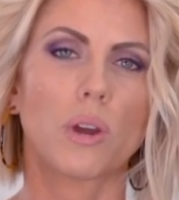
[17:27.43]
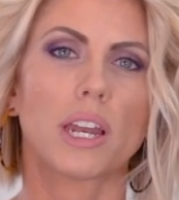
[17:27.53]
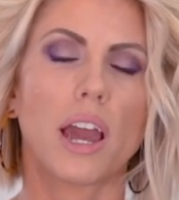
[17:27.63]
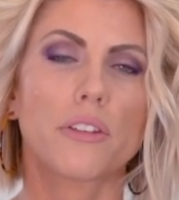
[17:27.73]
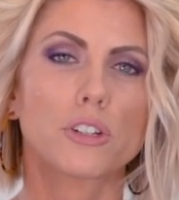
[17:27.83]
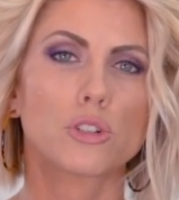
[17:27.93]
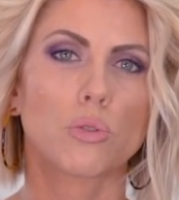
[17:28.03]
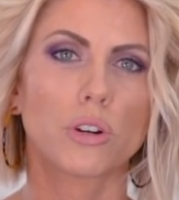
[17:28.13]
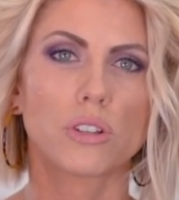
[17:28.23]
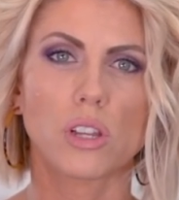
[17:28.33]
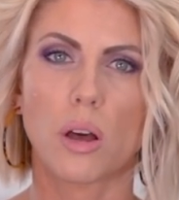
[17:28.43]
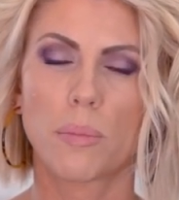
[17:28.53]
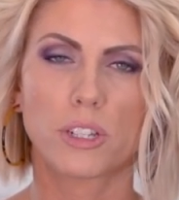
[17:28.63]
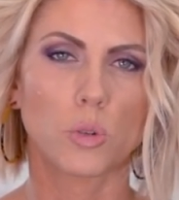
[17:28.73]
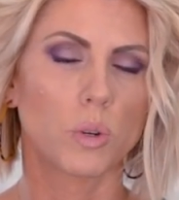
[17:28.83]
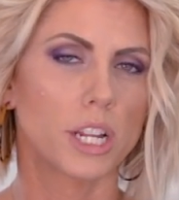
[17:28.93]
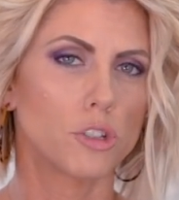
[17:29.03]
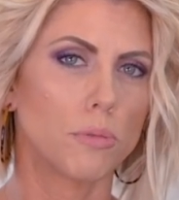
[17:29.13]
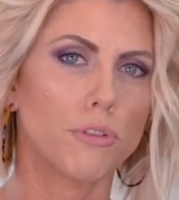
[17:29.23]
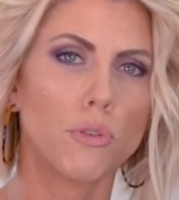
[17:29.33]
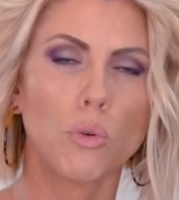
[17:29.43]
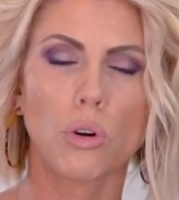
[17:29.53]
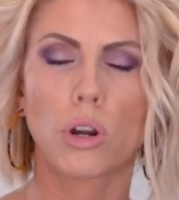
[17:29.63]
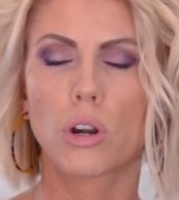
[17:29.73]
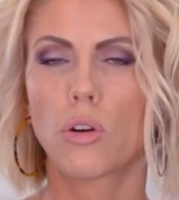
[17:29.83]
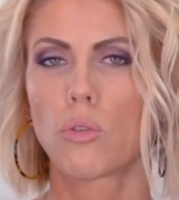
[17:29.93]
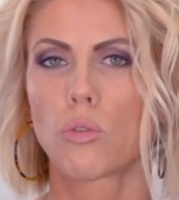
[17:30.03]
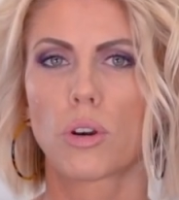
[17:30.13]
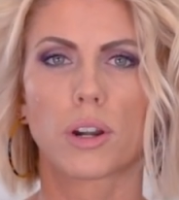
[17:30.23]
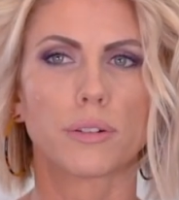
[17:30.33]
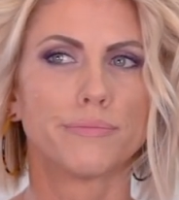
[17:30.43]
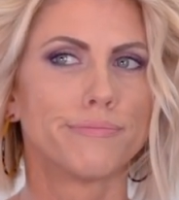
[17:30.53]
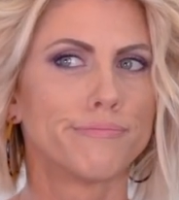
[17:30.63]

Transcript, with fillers: In other tutorials, I'll mention what I do before or